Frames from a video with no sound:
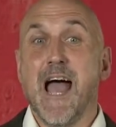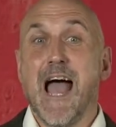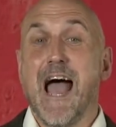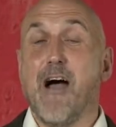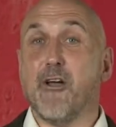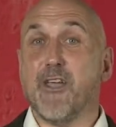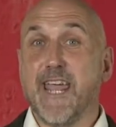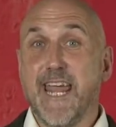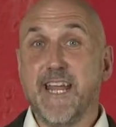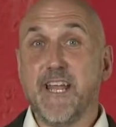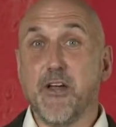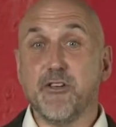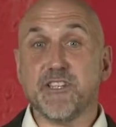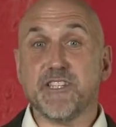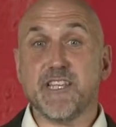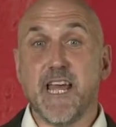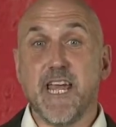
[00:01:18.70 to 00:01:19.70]
Our
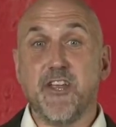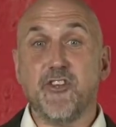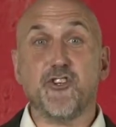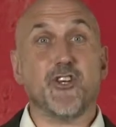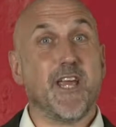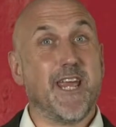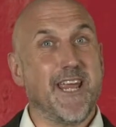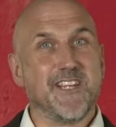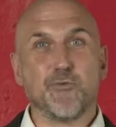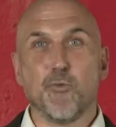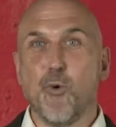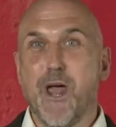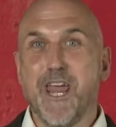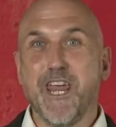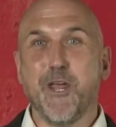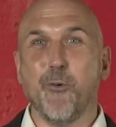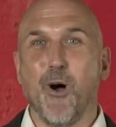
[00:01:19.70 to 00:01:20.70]
keynote stage is where
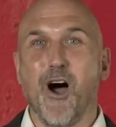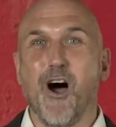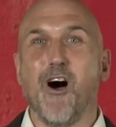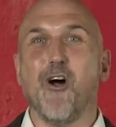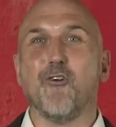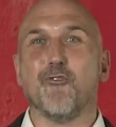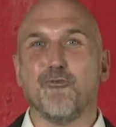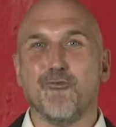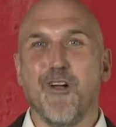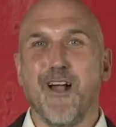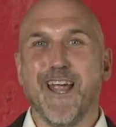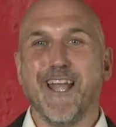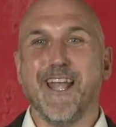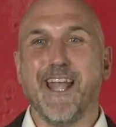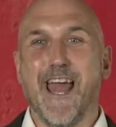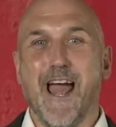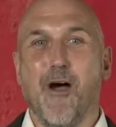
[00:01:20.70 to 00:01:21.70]
you are right
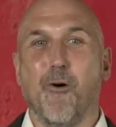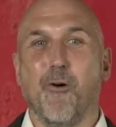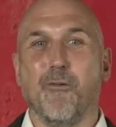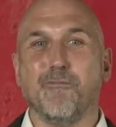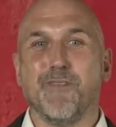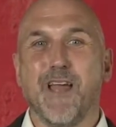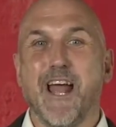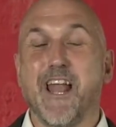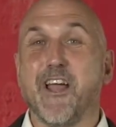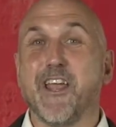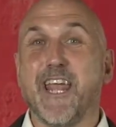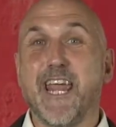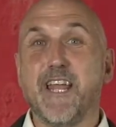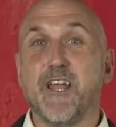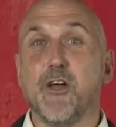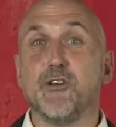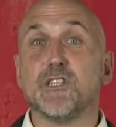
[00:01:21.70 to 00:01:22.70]
now, and our
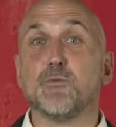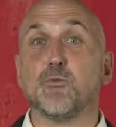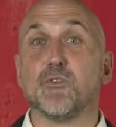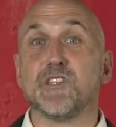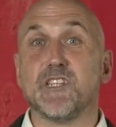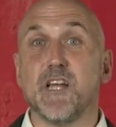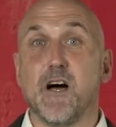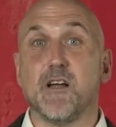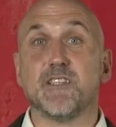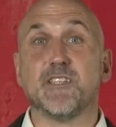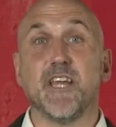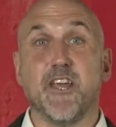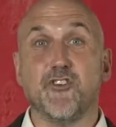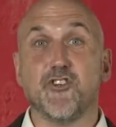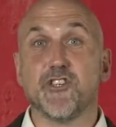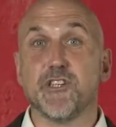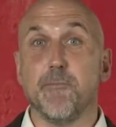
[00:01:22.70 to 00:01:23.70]
keynotes will start
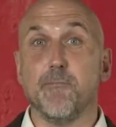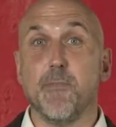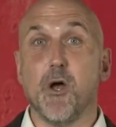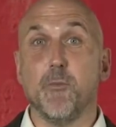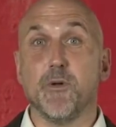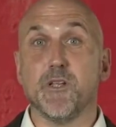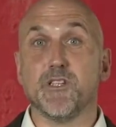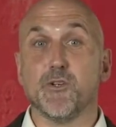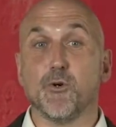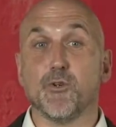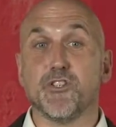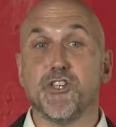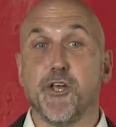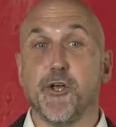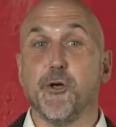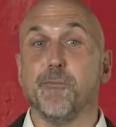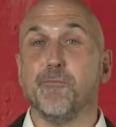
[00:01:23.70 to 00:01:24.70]
in just a moment or
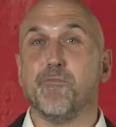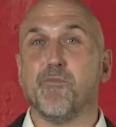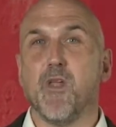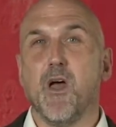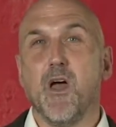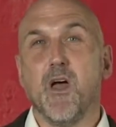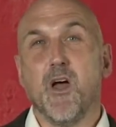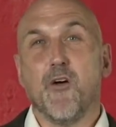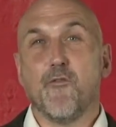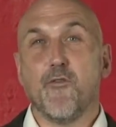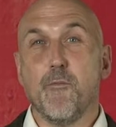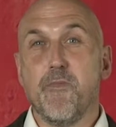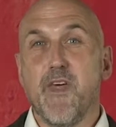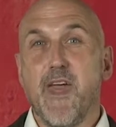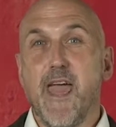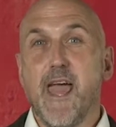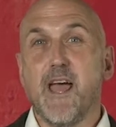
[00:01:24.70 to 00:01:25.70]
two. From
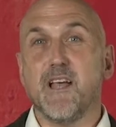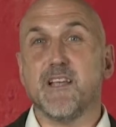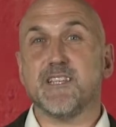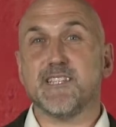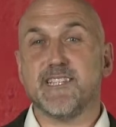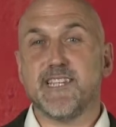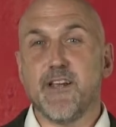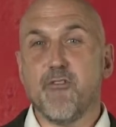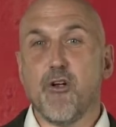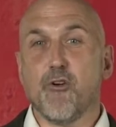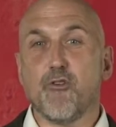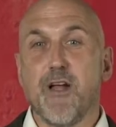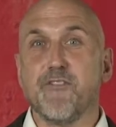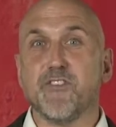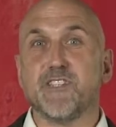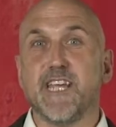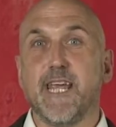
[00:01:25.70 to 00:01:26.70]
there, Zero
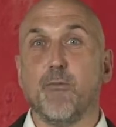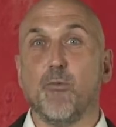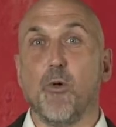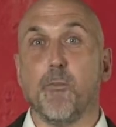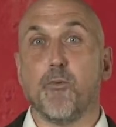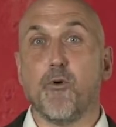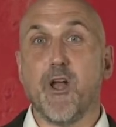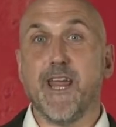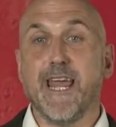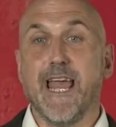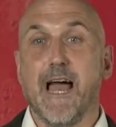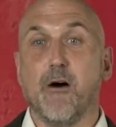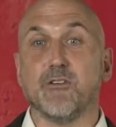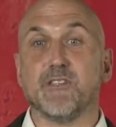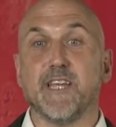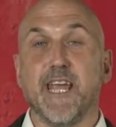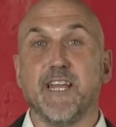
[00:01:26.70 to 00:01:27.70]
Gravity will break
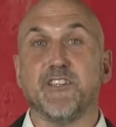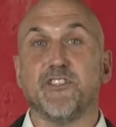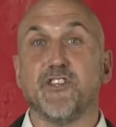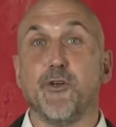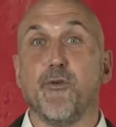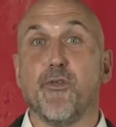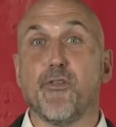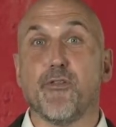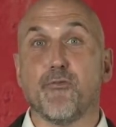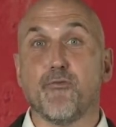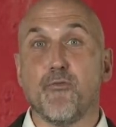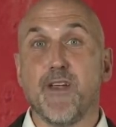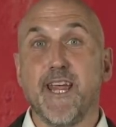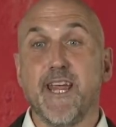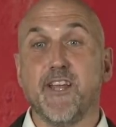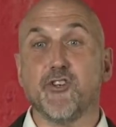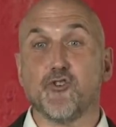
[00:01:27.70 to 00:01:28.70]
out into
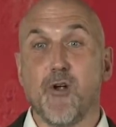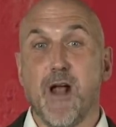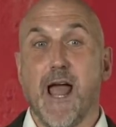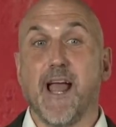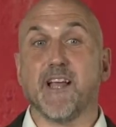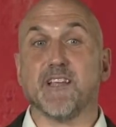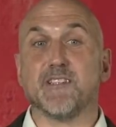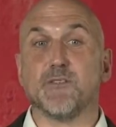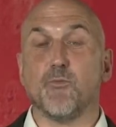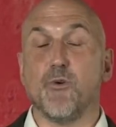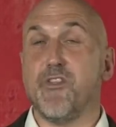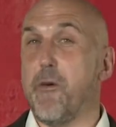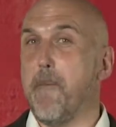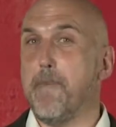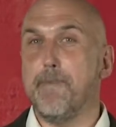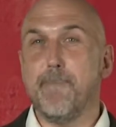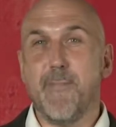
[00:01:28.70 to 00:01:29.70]
3 tracks with
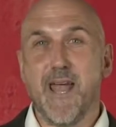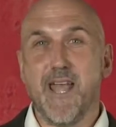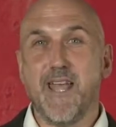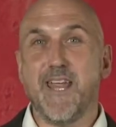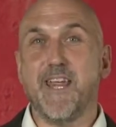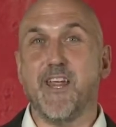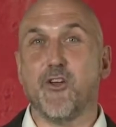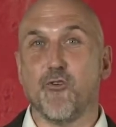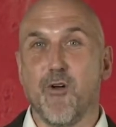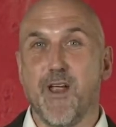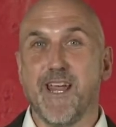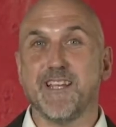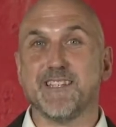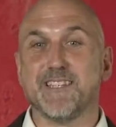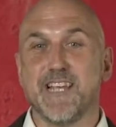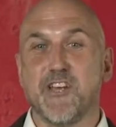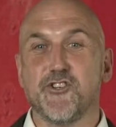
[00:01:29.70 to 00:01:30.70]
many
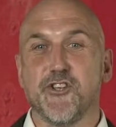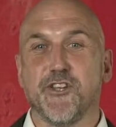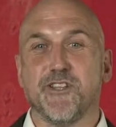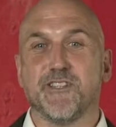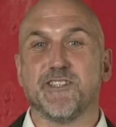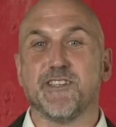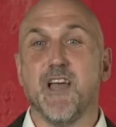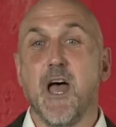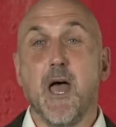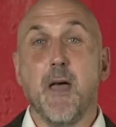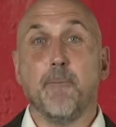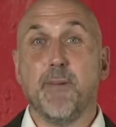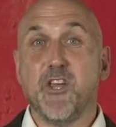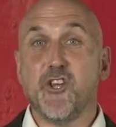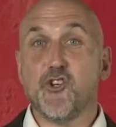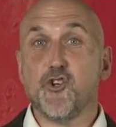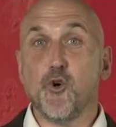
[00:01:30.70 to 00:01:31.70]
great sessions.
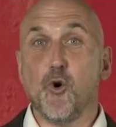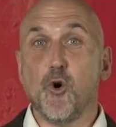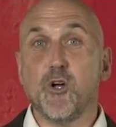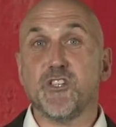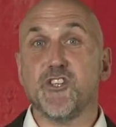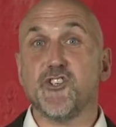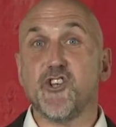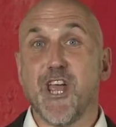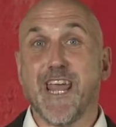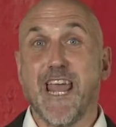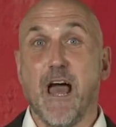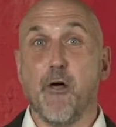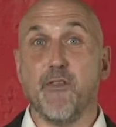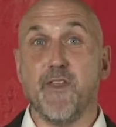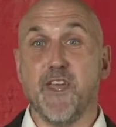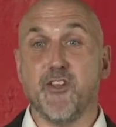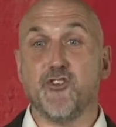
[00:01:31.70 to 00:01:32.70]
Be sure to check
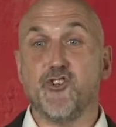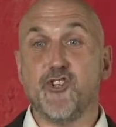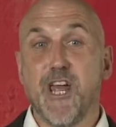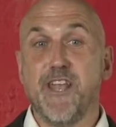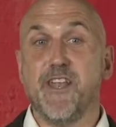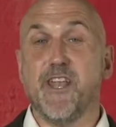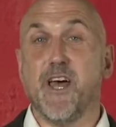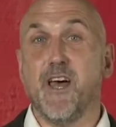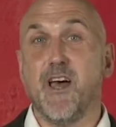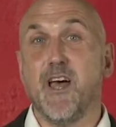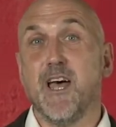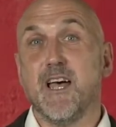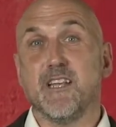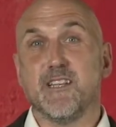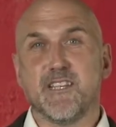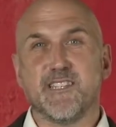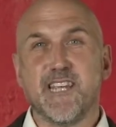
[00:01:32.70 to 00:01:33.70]
out the agenda
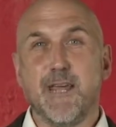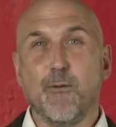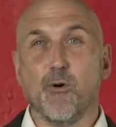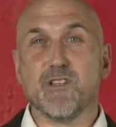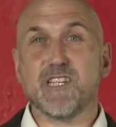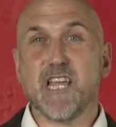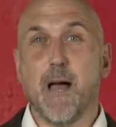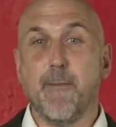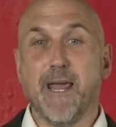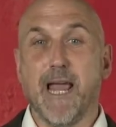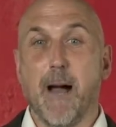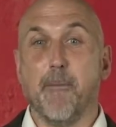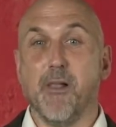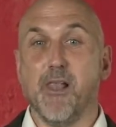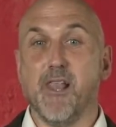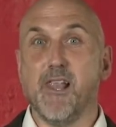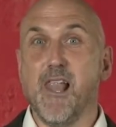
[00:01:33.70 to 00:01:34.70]
to see what's coming
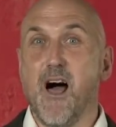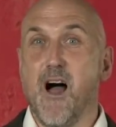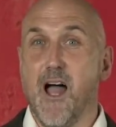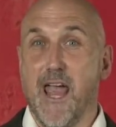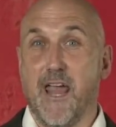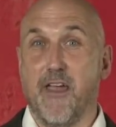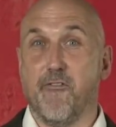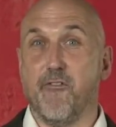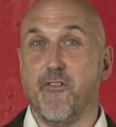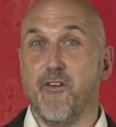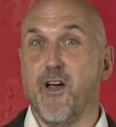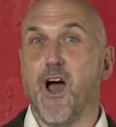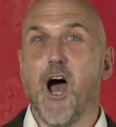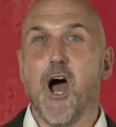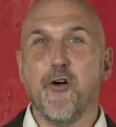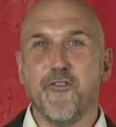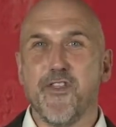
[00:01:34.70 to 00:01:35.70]
up live
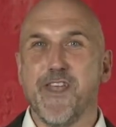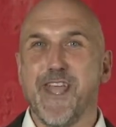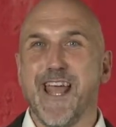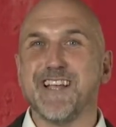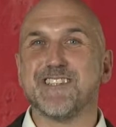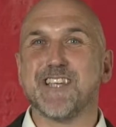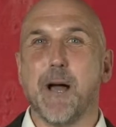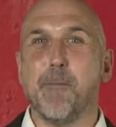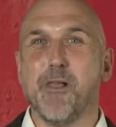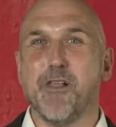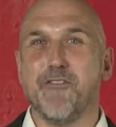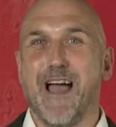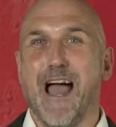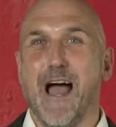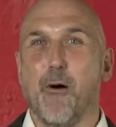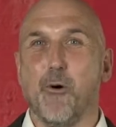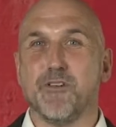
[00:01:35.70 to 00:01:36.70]
over the next couple of
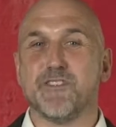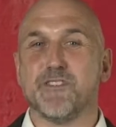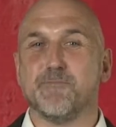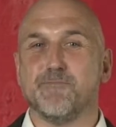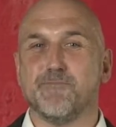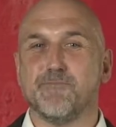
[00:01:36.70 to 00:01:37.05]
hours.